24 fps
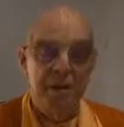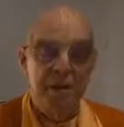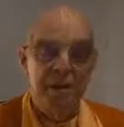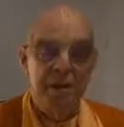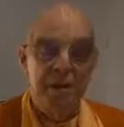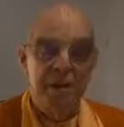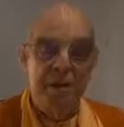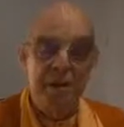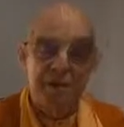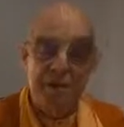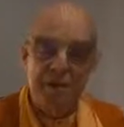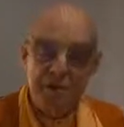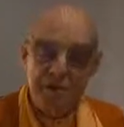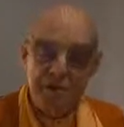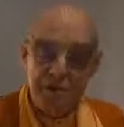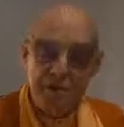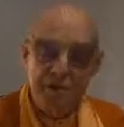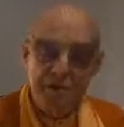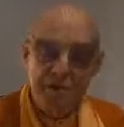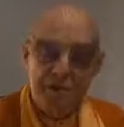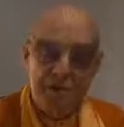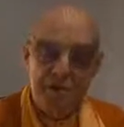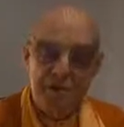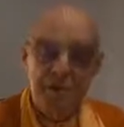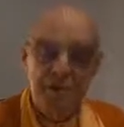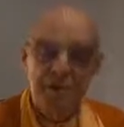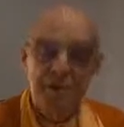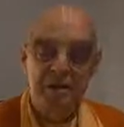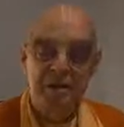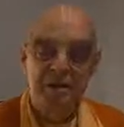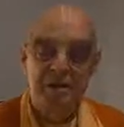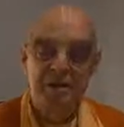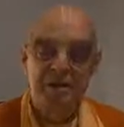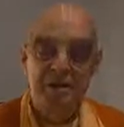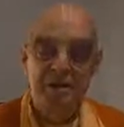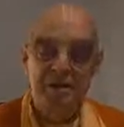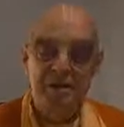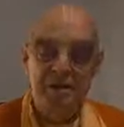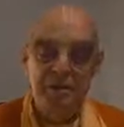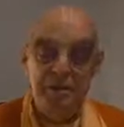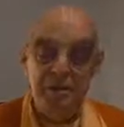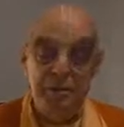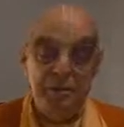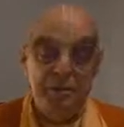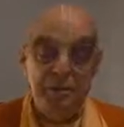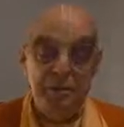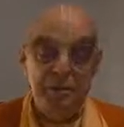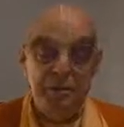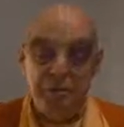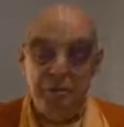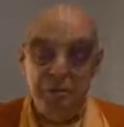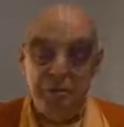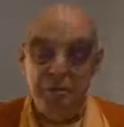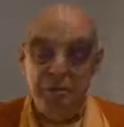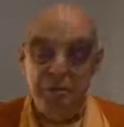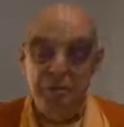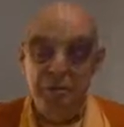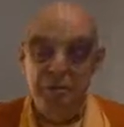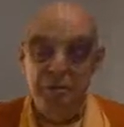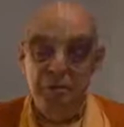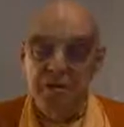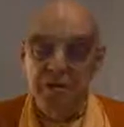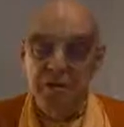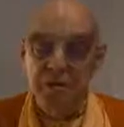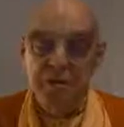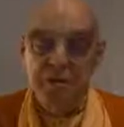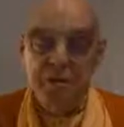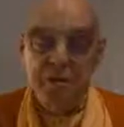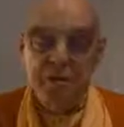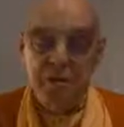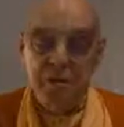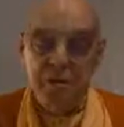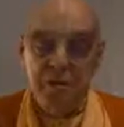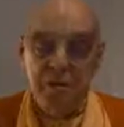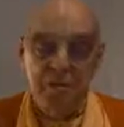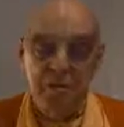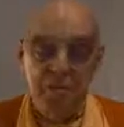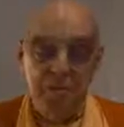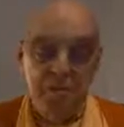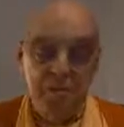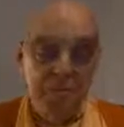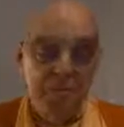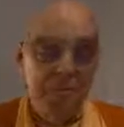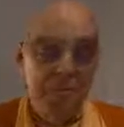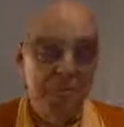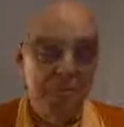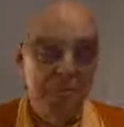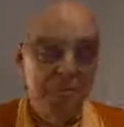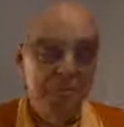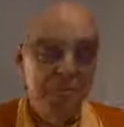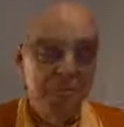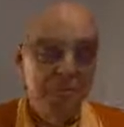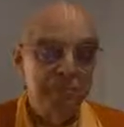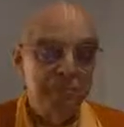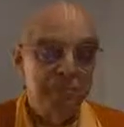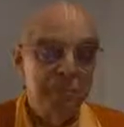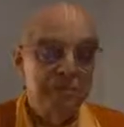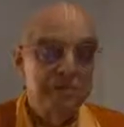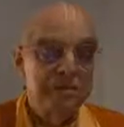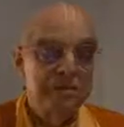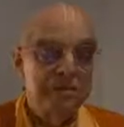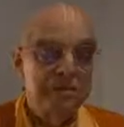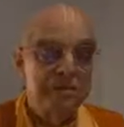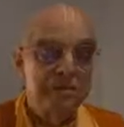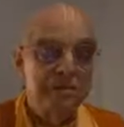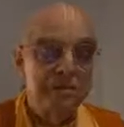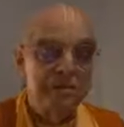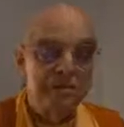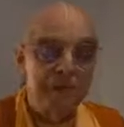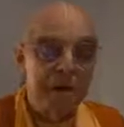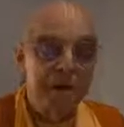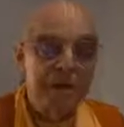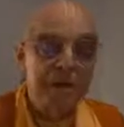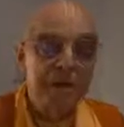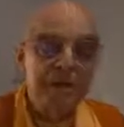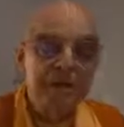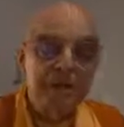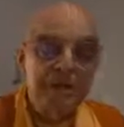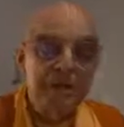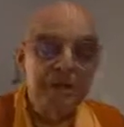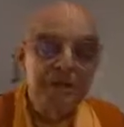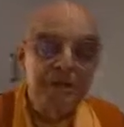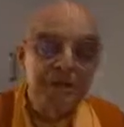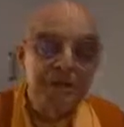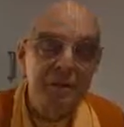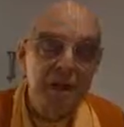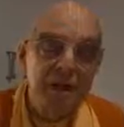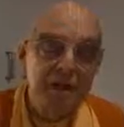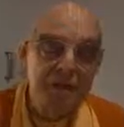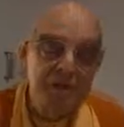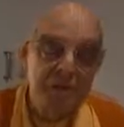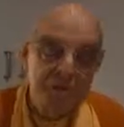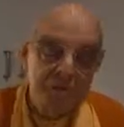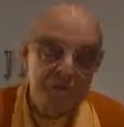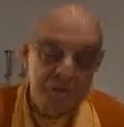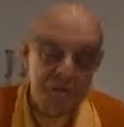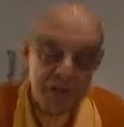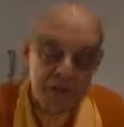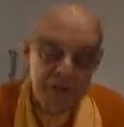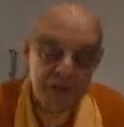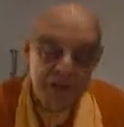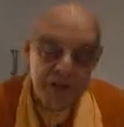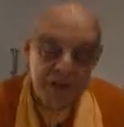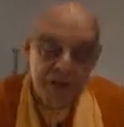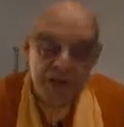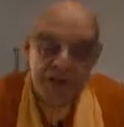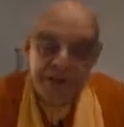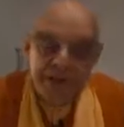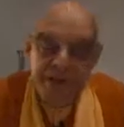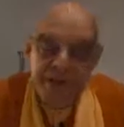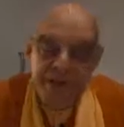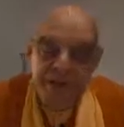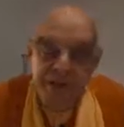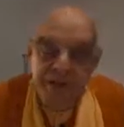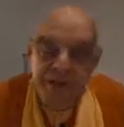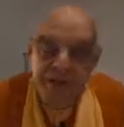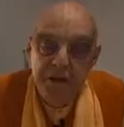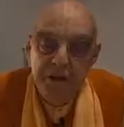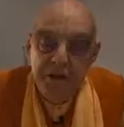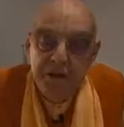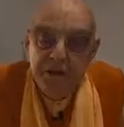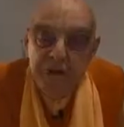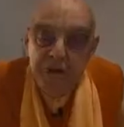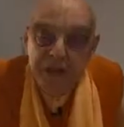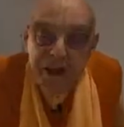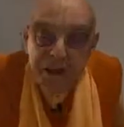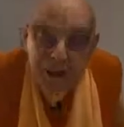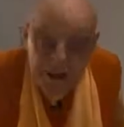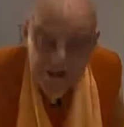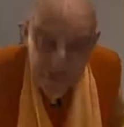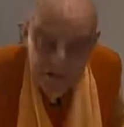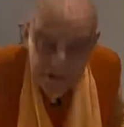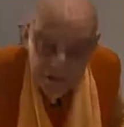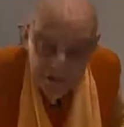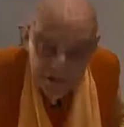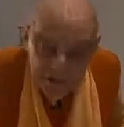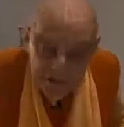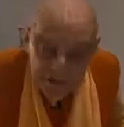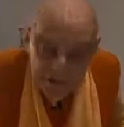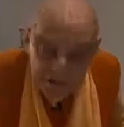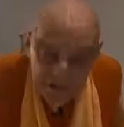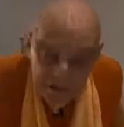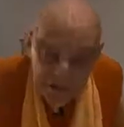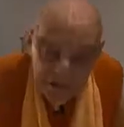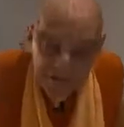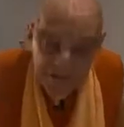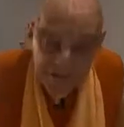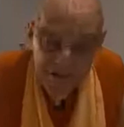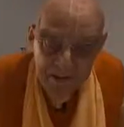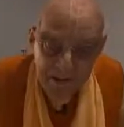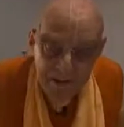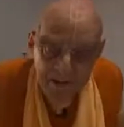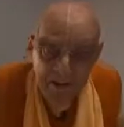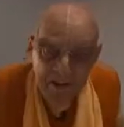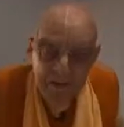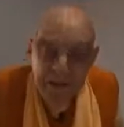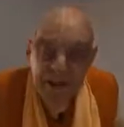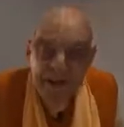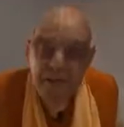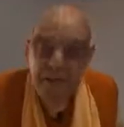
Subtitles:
and are eternal and spiritual, avyayam. Since Mayavadi philosophers cannot understand this, they